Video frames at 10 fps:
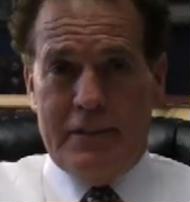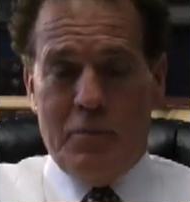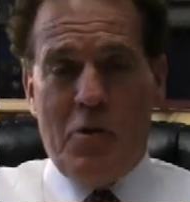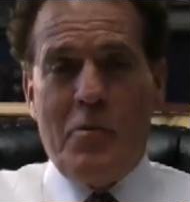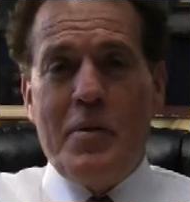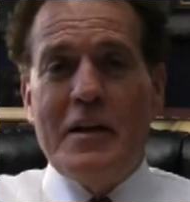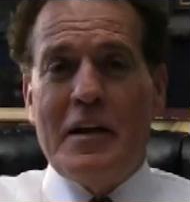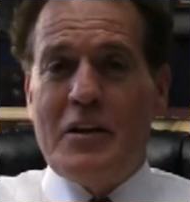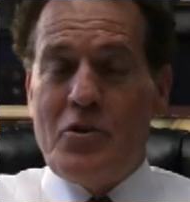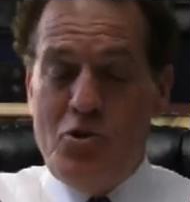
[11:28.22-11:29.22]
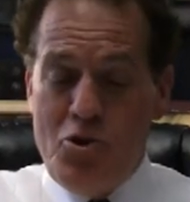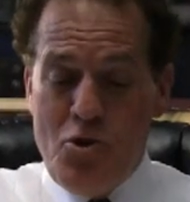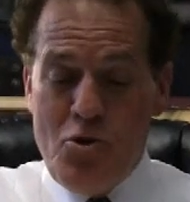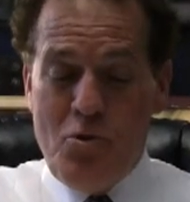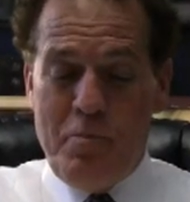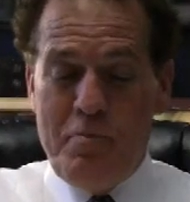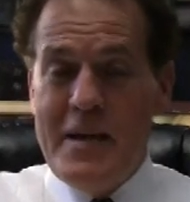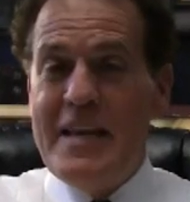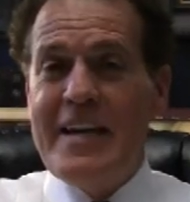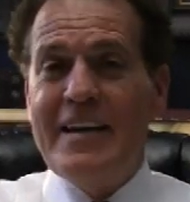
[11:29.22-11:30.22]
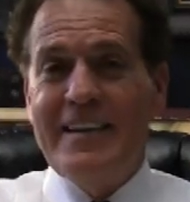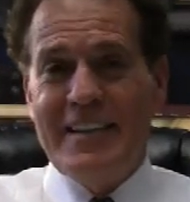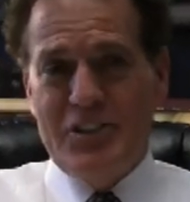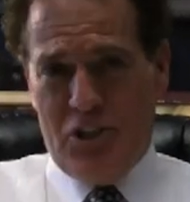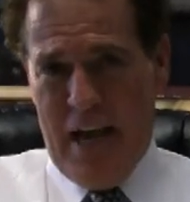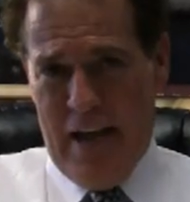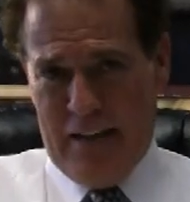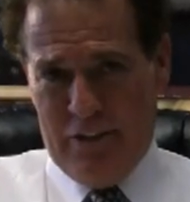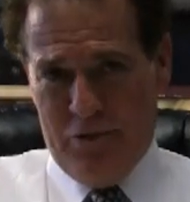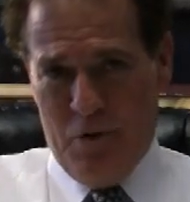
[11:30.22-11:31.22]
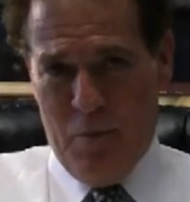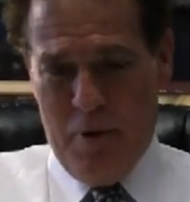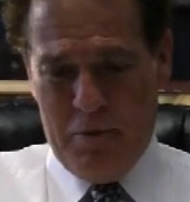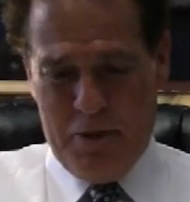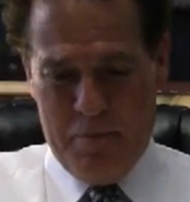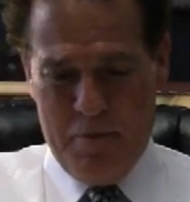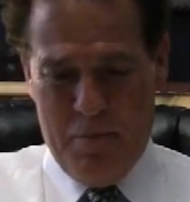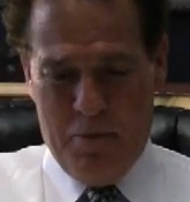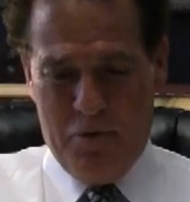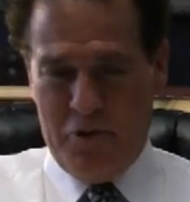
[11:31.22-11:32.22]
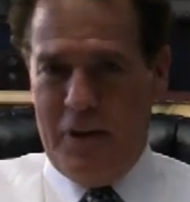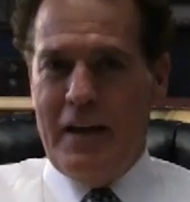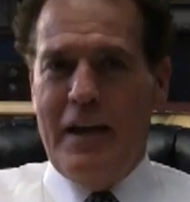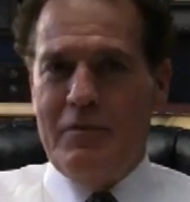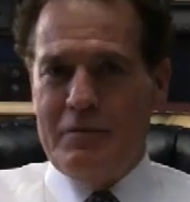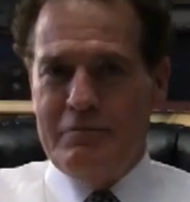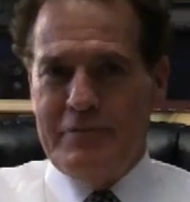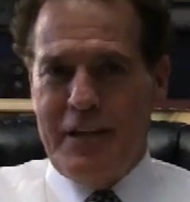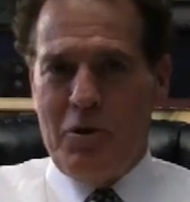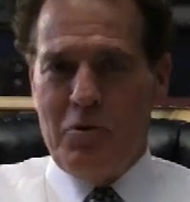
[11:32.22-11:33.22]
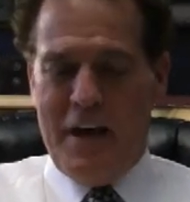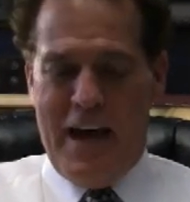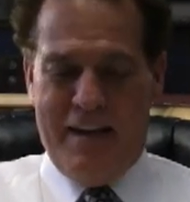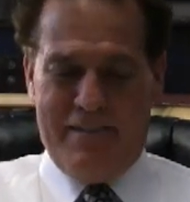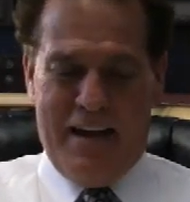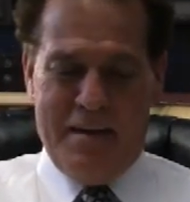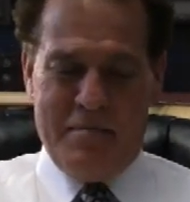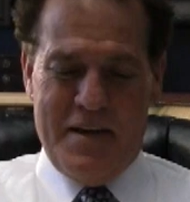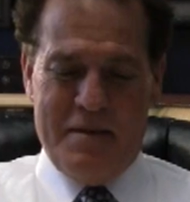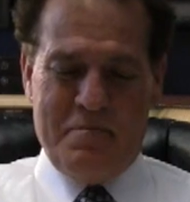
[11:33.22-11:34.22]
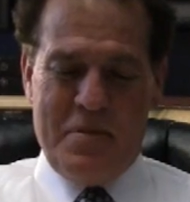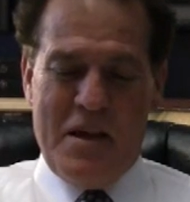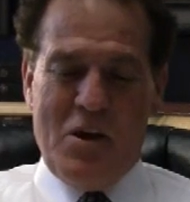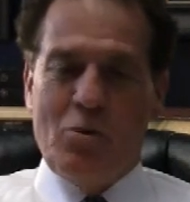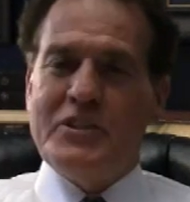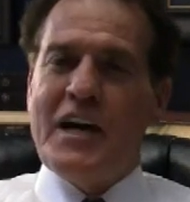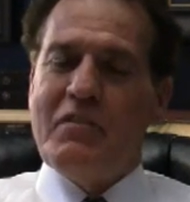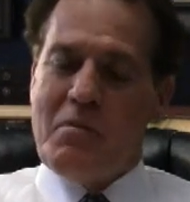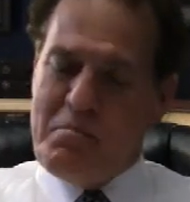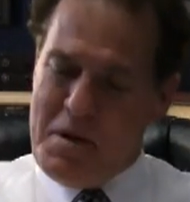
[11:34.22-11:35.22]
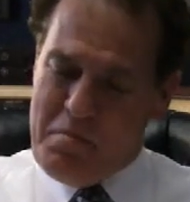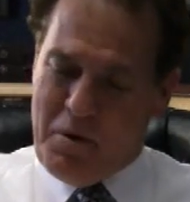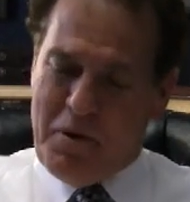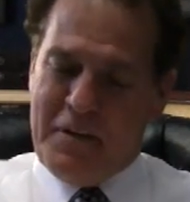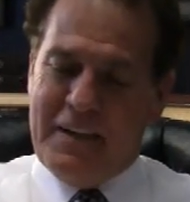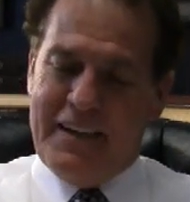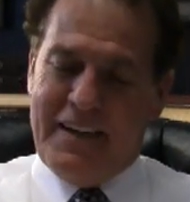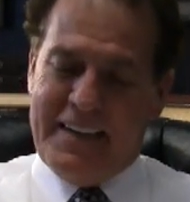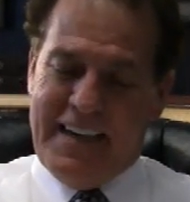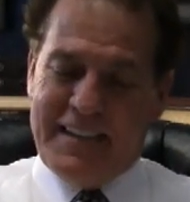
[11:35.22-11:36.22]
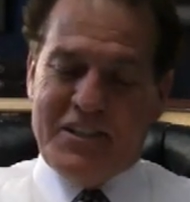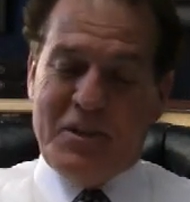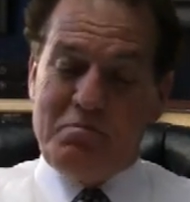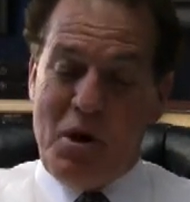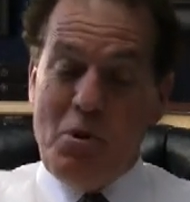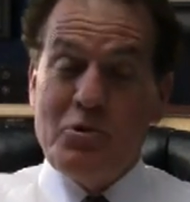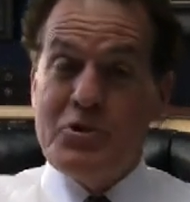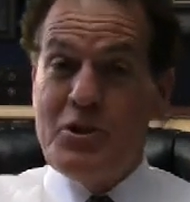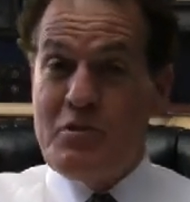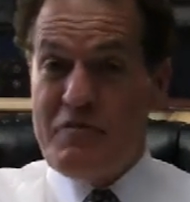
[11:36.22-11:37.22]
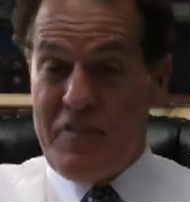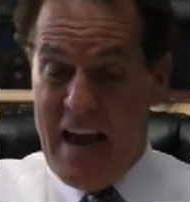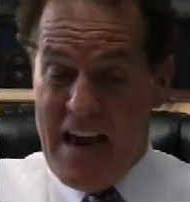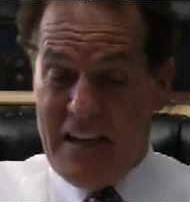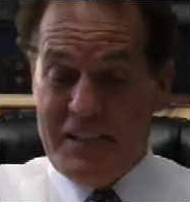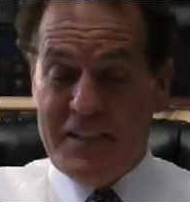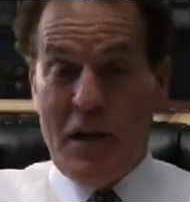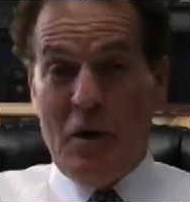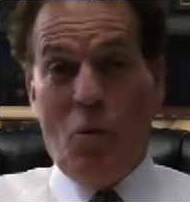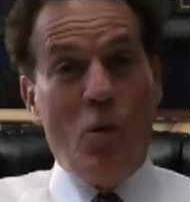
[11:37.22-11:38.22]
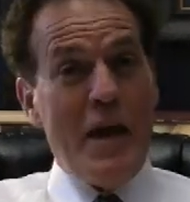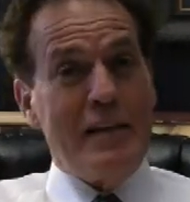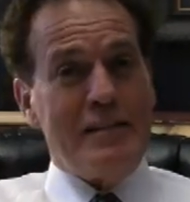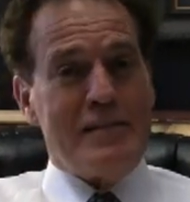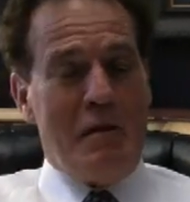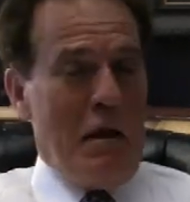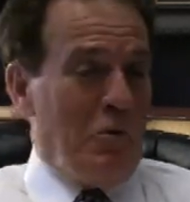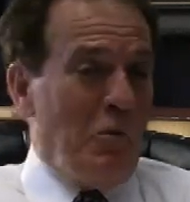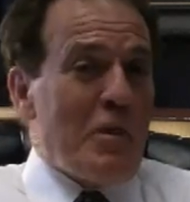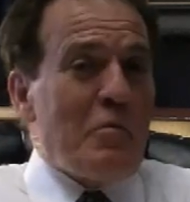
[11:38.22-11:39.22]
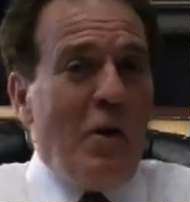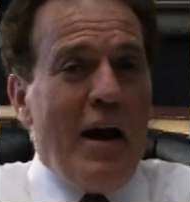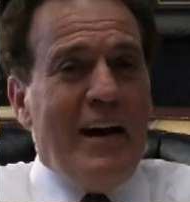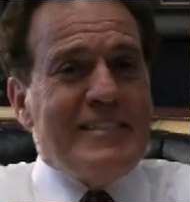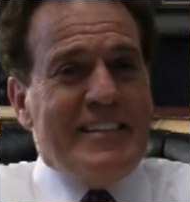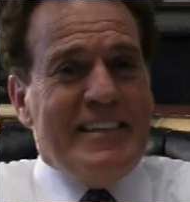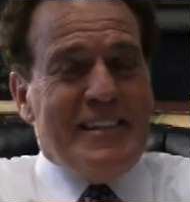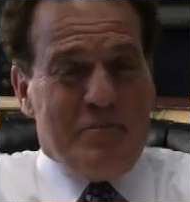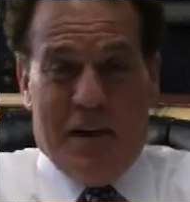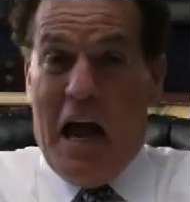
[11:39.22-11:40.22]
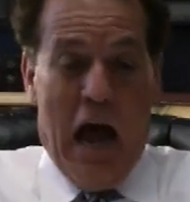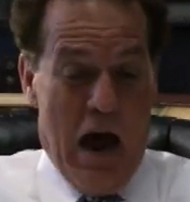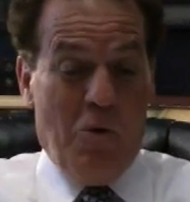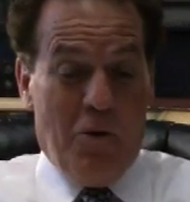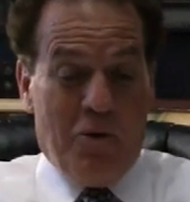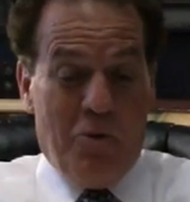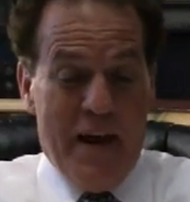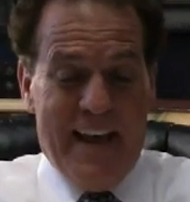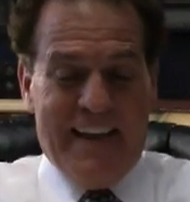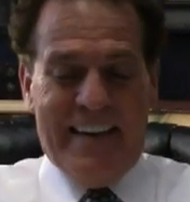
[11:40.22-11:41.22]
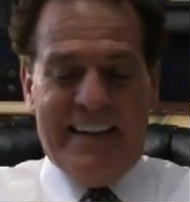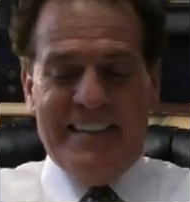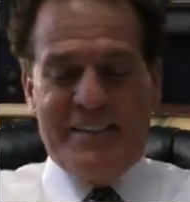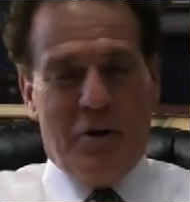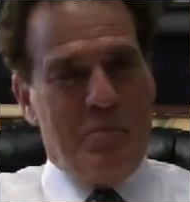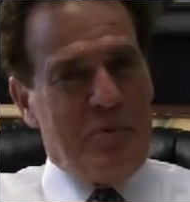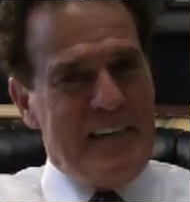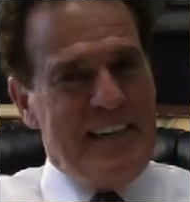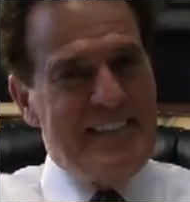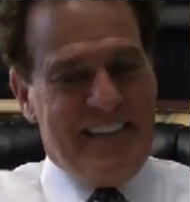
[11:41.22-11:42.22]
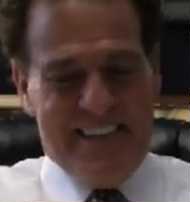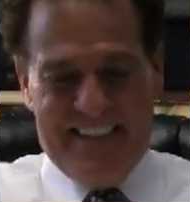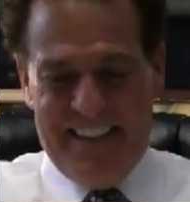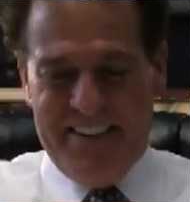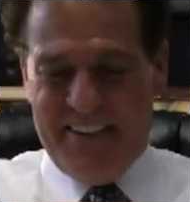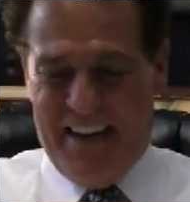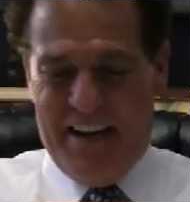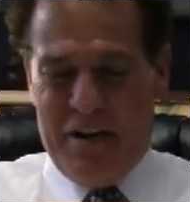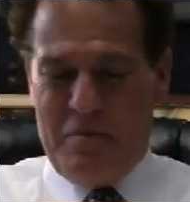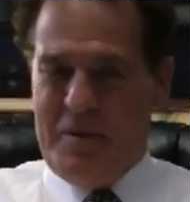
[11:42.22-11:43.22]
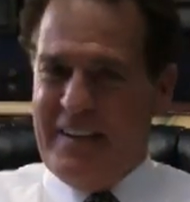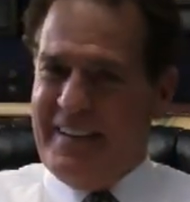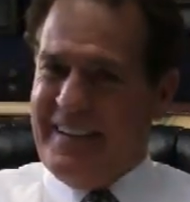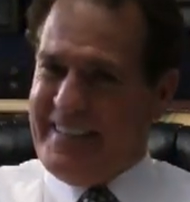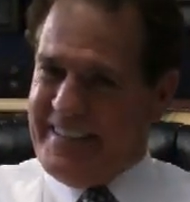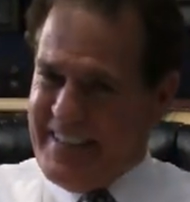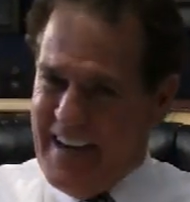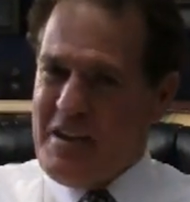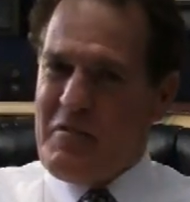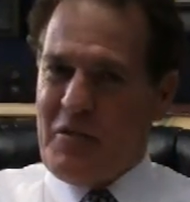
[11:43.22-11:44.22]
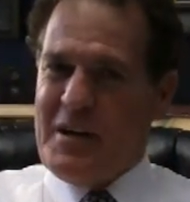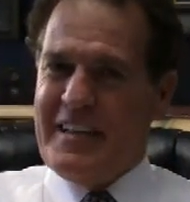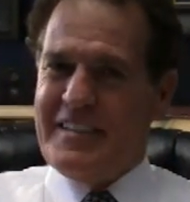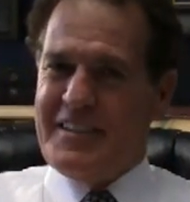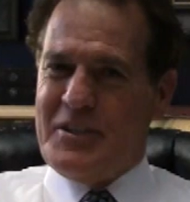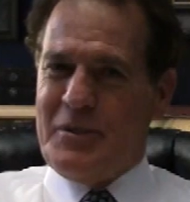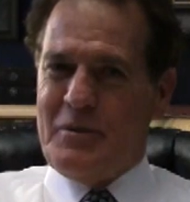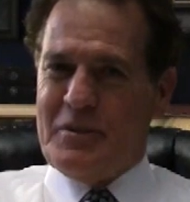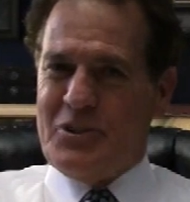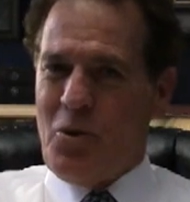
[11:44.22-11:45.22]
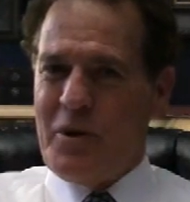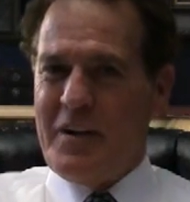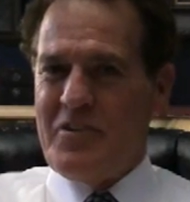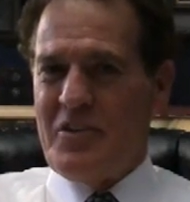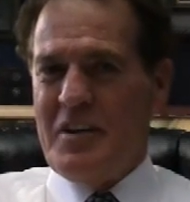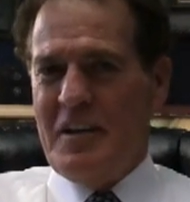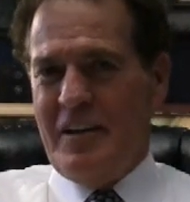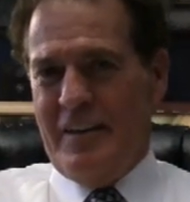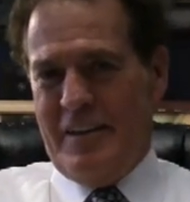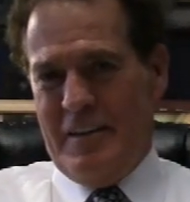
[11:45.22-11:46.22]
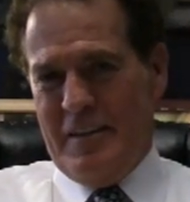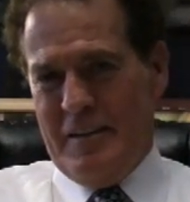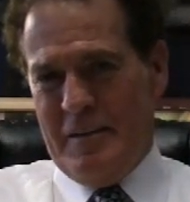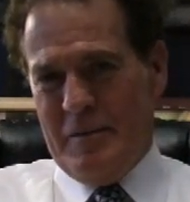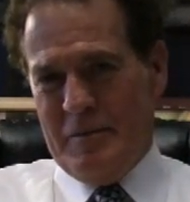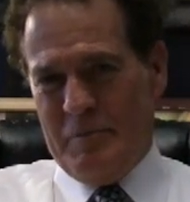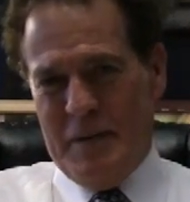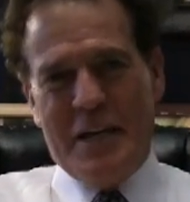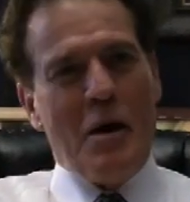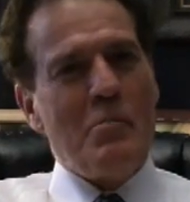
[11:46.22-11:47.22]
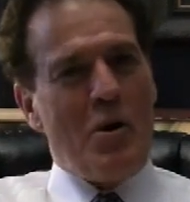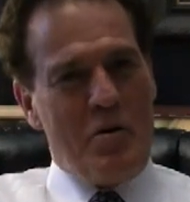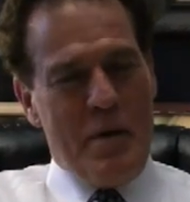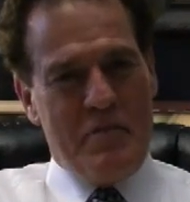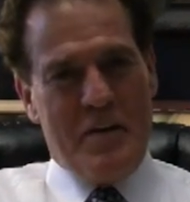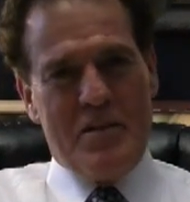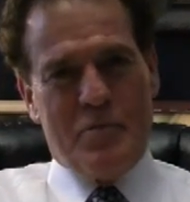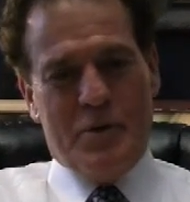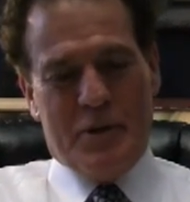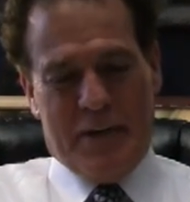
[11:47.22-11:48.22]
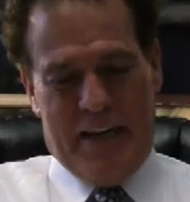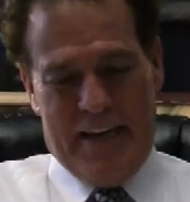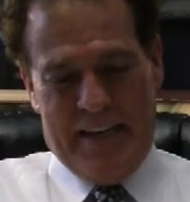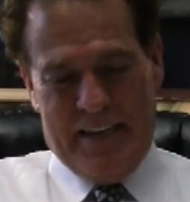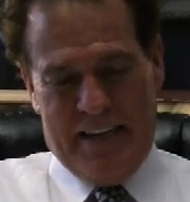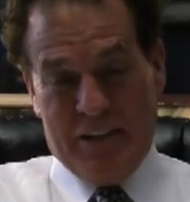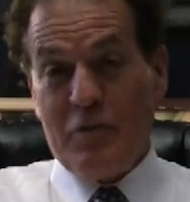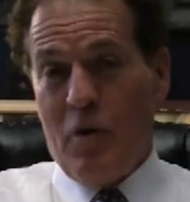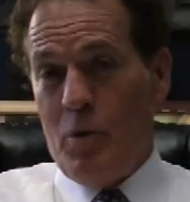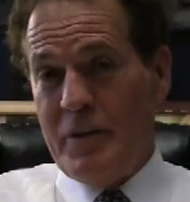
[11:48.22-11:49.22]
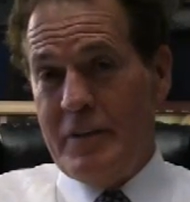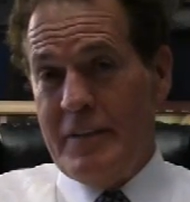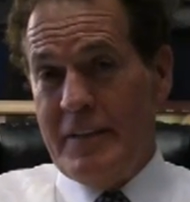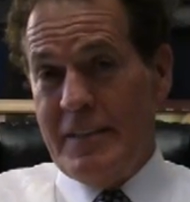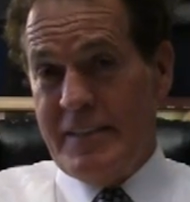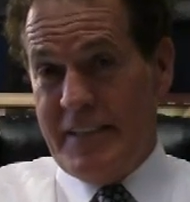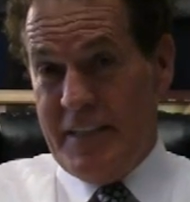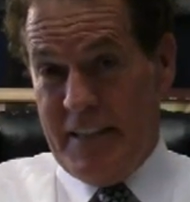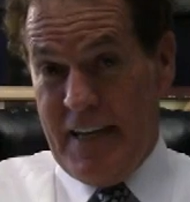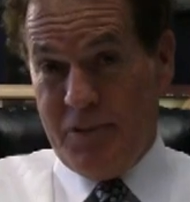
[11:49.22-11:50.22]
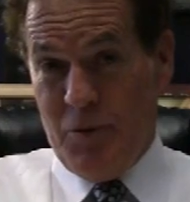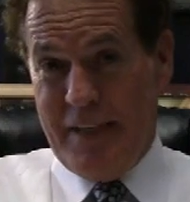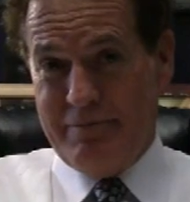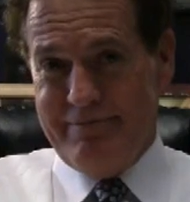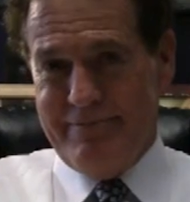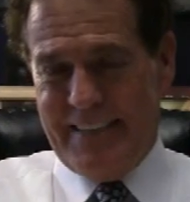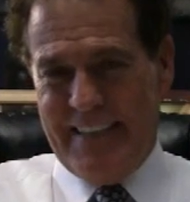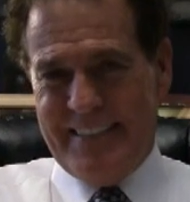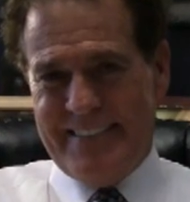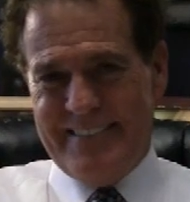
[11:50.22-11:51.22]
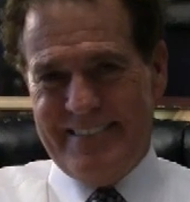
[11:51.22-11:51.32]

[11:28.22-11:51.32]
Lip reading: Let me repeat it, New Media Challenge for Republican members, even the old guys like me. Whichever member gets the most new fans wins. I don't know what the prize is, but I want to win. So please continue to help. Tell your friends to join us. Become part of my Facebook, and I look forward to seeing you next week. Thanks.